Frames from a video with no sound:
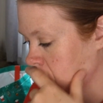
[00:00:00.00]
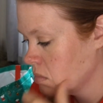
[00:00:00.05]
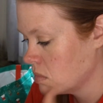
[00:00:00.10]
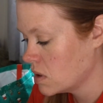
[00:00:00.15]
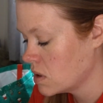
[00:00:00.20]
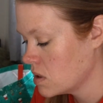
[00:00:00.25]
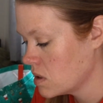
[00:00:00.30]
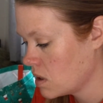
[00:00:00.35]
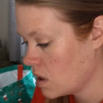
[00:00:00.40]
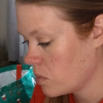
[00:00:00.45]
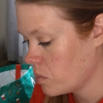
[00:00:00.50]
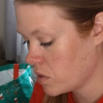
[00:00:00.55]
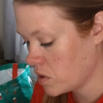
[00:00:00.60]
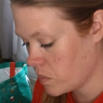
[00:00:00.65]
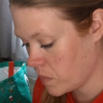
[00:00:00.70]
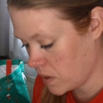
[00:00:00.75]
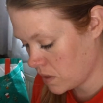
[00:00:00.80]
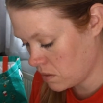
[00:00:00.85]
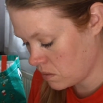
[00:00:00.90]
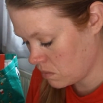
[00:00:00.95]
Does it come with a
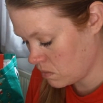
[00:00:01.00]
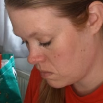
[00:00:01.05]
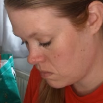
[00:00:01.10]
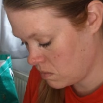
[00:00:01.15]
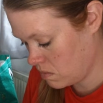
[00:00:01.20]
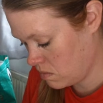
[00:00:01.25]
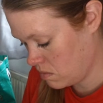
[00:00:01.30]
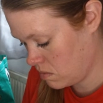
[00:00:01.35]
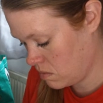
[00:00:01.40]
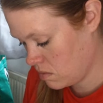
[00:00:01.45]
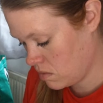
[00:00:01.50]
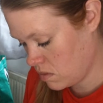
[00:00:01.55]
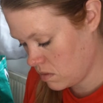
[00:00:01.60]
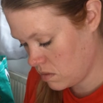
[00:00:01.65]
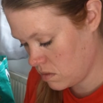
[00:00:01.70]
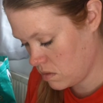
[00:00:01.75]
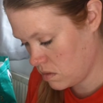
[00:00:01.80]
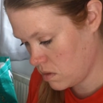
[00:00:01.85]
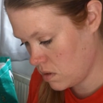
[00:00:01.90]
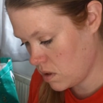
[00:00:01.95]
manual?
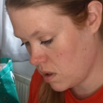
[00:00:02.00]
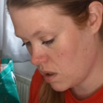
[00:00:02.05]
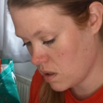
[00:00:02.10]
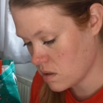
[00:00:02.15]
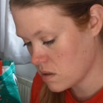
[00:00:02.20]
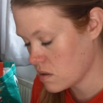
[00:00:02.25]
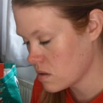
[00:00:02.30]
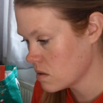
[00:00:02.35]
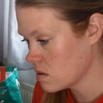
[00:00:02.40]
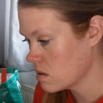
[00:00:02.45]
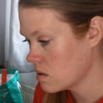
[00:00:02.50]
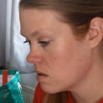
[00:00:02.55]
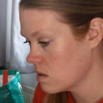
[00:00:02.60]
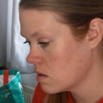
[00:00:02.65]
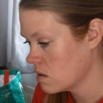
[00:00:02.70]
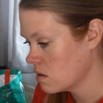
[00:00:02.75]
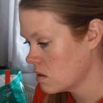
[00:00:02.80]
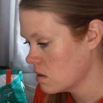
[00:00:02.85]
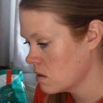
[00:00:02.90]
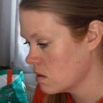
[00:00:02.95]
Yes.
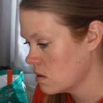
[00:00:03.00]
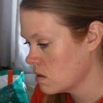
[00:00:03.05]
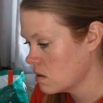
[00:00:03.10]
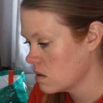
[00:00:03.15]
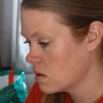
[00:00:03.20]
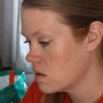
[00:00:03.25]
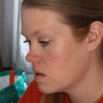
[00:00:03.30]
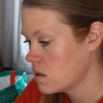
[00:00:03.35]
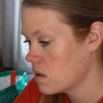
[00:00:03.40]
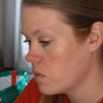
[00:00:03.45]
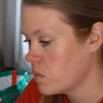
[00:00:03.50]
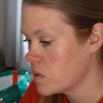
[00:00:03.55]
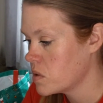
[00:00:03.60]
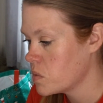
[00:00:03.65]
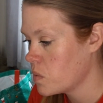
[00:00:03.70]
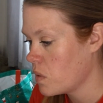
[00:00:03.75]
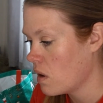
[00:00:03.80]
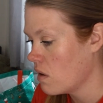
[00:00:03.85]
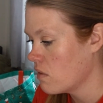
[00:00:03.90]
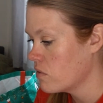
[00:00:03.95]
Let's go with
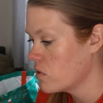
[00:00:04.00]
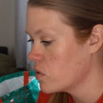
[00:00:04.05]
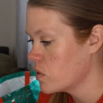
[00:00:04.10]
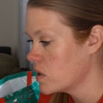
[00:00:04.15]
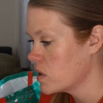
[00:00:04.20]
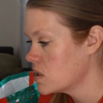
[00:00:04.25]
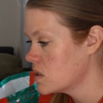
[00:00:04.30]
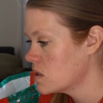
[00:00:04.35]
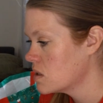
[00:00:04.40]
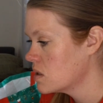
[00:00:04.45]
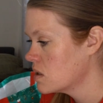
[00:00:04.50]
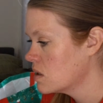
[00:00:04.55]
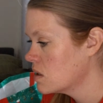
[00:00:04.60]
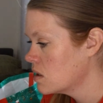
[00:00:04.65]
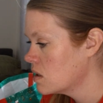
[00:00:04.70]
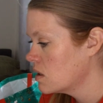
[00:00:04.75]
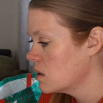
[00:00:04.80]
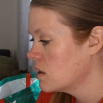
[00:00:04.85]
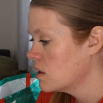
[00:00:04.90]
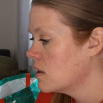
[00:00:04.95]
12 quid.
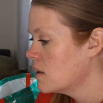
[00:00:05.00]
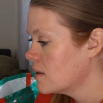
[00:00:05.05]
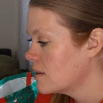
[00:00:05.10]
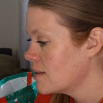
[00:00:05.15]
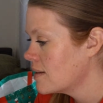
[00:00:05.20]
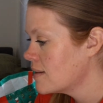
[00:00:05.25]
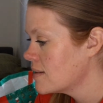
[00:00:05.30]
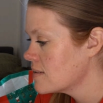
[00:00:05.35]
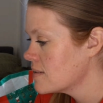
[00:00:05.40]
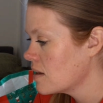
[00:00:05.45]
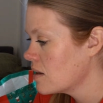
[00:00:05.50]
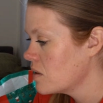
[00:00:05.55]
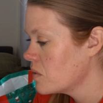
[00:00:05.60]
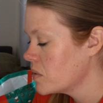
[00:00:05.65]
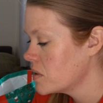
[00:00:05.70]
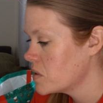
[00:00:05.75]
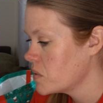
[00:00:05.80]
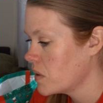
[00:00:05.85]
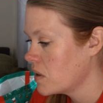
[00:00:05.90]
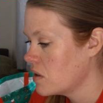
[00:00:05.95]
Let's go
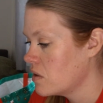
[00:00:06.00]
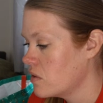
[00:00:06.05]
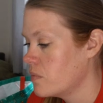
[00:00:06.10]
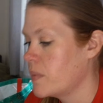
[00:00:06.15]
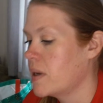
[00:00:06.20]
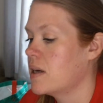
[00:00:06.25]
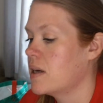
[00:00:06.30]
with £12.